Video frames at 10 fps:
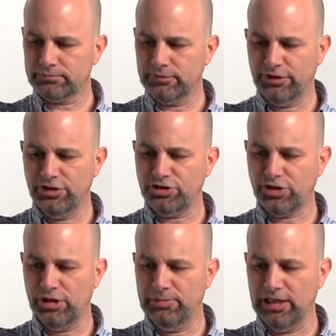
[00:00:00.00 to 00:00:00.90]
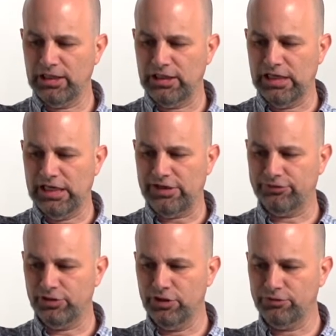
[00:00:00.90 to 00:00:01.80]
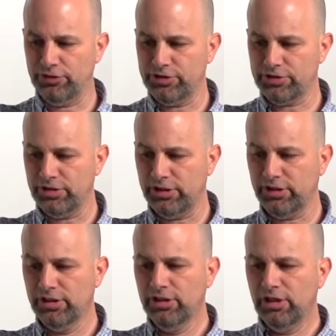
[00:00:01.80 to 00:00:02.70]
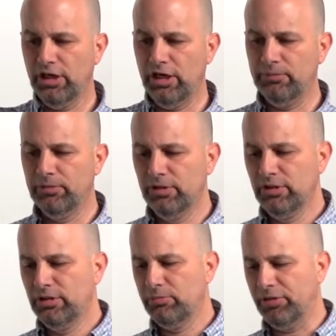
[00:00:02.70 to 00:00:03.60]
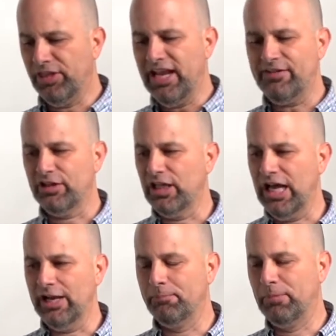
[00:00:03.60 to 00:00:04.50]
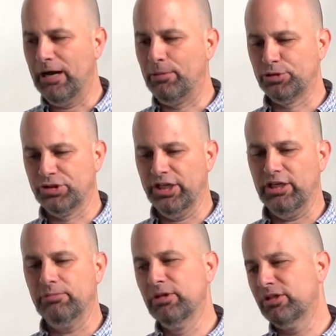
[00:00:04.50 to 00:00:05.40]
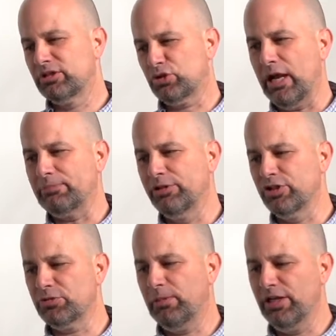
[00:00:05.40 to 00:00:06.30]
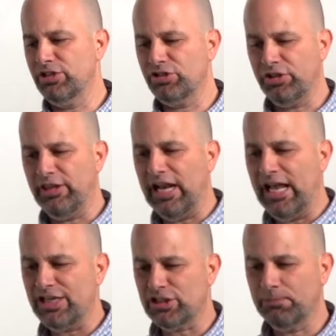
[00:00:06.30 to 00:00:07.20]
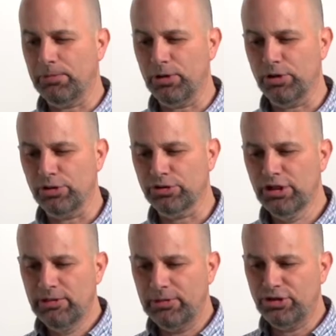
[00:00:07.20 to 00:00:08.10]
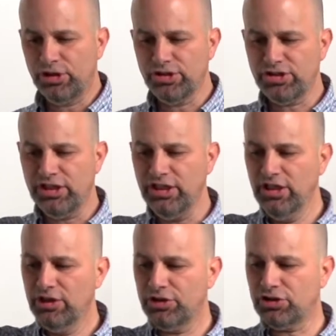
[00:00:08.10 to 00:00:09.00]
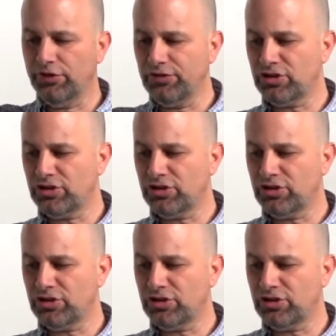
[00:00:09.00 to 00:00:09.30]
this is going to be a lot of flow for this thing, but they have a lot of bubbles in them trapped in the sponges, and that has to purge. But you can see the surface